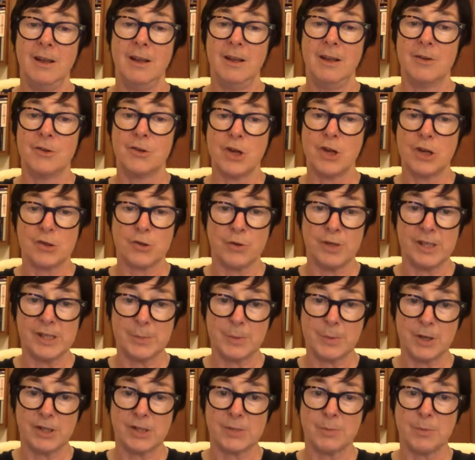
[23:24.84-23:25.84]
Treasury
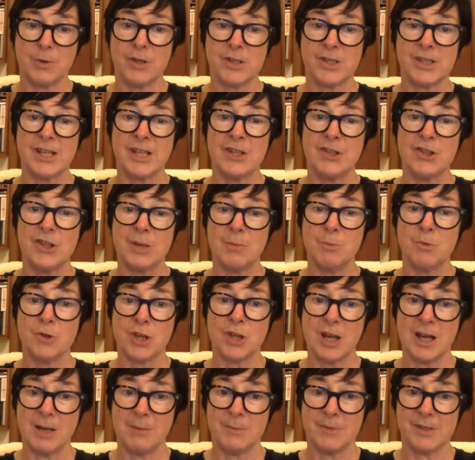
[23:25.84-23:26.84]
spokesperson in Jim
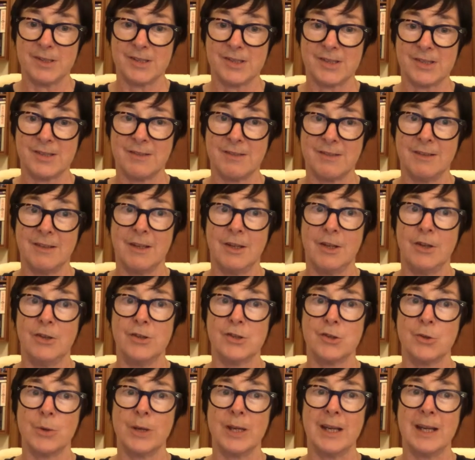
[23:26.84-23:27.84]
Chalmers,
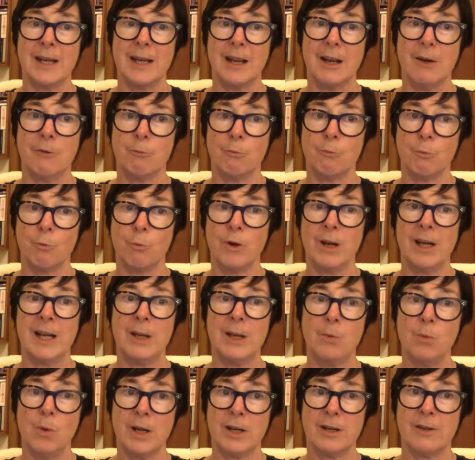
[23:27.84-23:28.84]
who's doing a
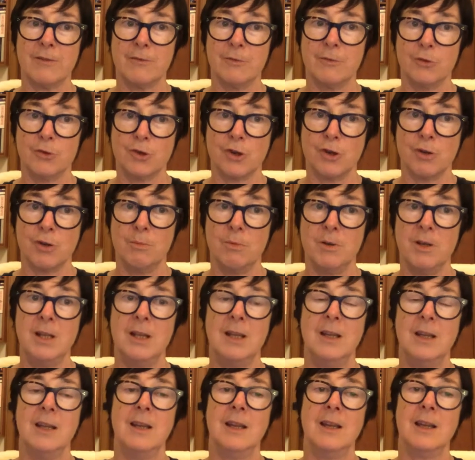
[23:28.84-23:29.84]
really wonderful job
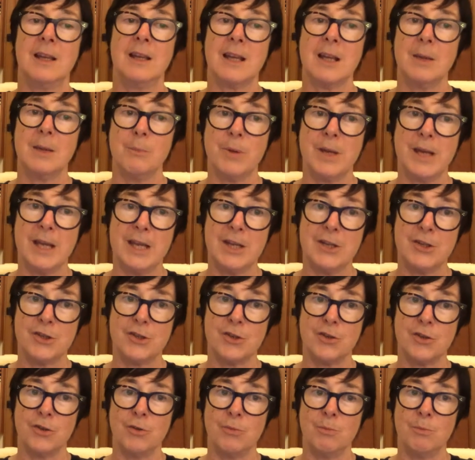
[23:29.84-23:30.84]
compared
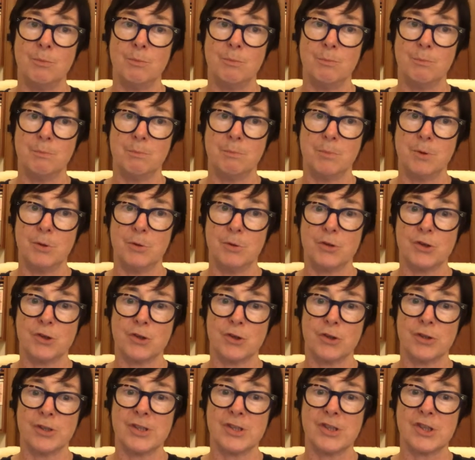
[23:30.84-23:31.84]
to Bill
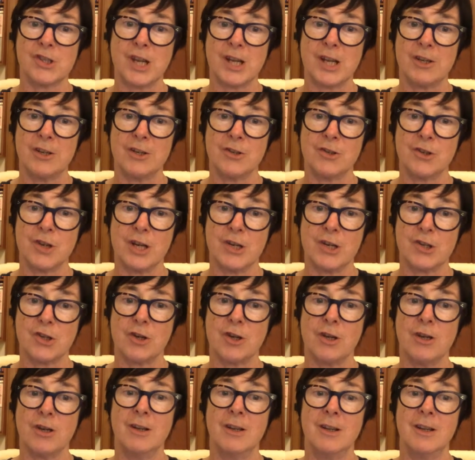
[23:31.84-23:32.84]
Shorten's shadow
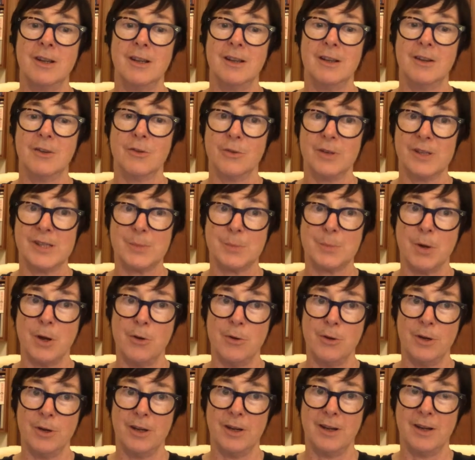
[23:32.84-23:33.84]
treasurer Chris
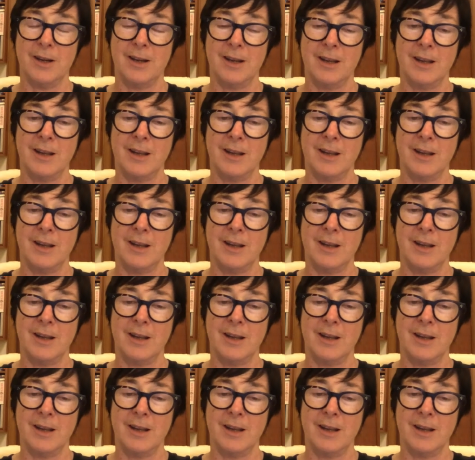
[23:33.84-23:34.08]
Bowen.